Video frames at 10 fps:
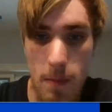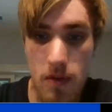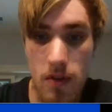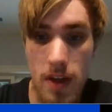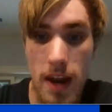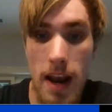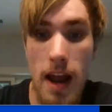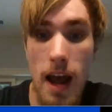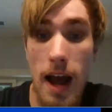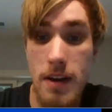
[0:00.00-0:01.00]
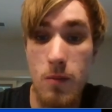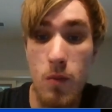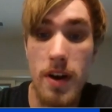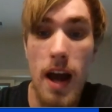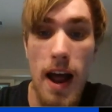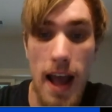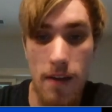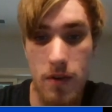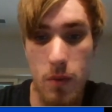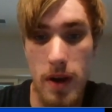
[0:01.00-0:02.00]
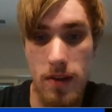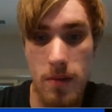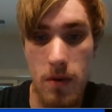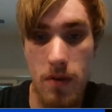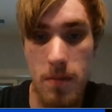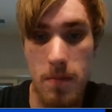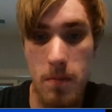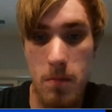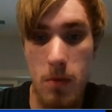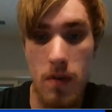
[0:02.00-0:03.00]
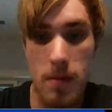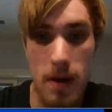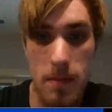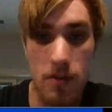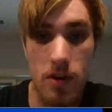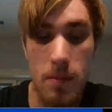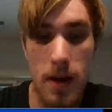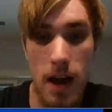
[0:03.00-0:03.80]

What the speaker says: so that I would not have to waste a move moving my bishop.